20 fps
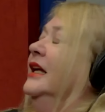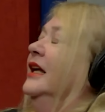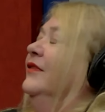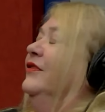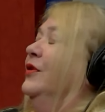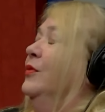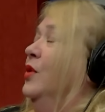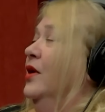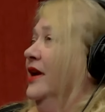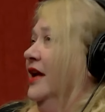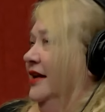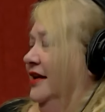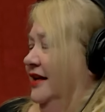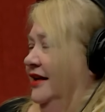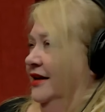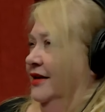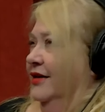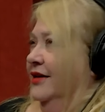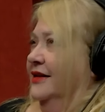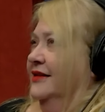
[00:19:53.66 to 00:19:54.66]
from what I
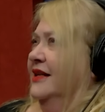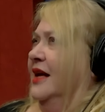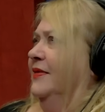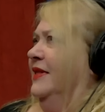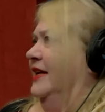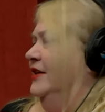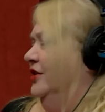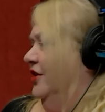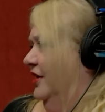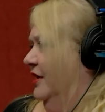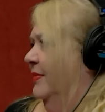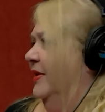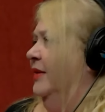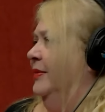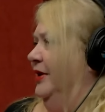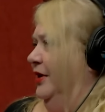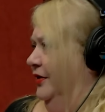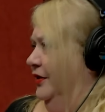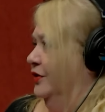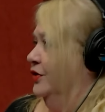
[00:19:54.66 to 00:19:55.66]
hear, because they talk
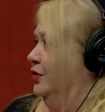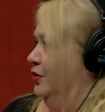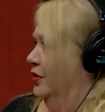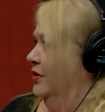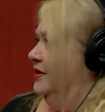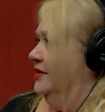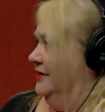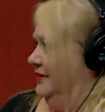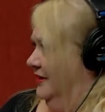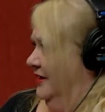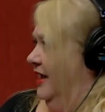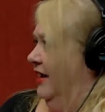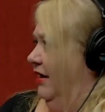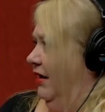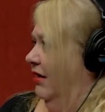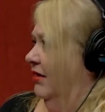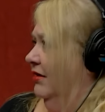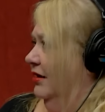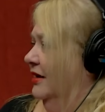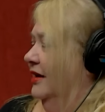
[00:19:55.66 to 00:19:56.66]
about me on the tours there,
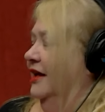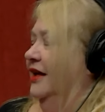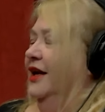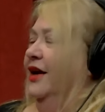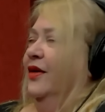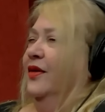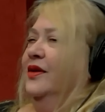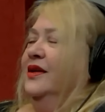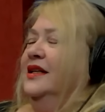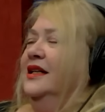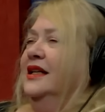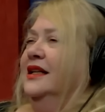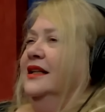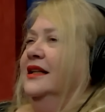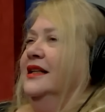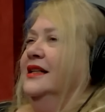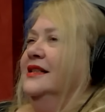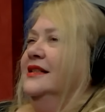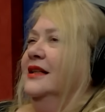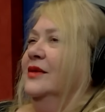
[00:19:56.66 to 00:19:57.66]
mm-hmm. you know,
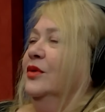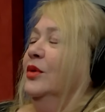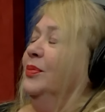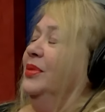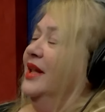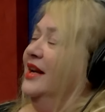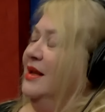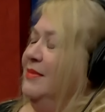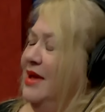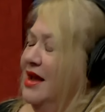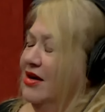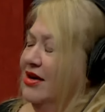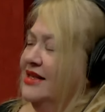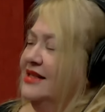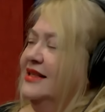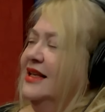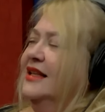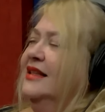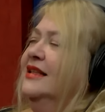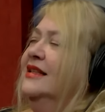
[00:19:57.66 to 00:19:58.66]
they said, well, Bloody Mary
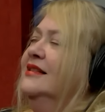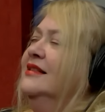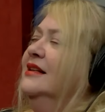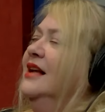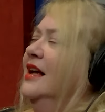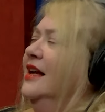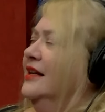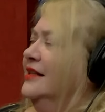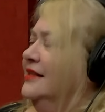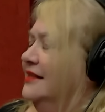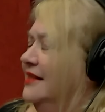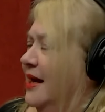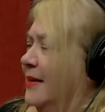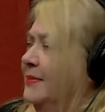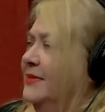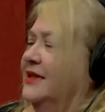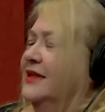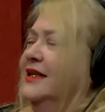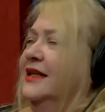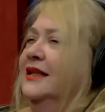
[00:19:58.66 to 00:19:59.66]
said this and I
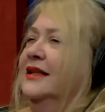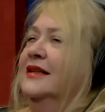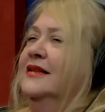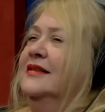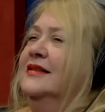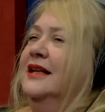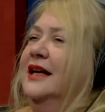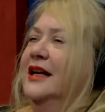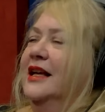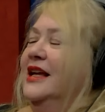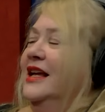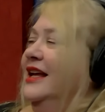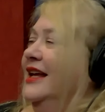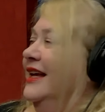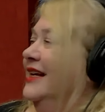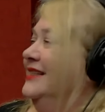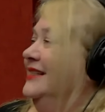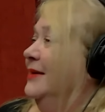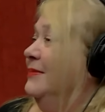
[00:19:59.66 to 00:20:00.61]
accepted it. And it's like, except